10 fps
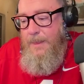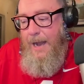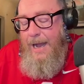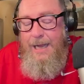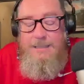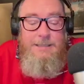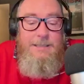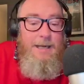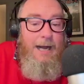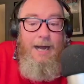It's
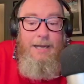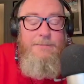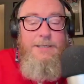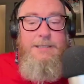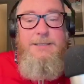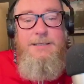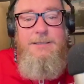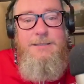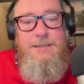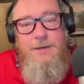
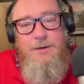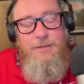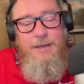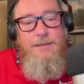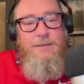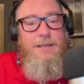a hard thing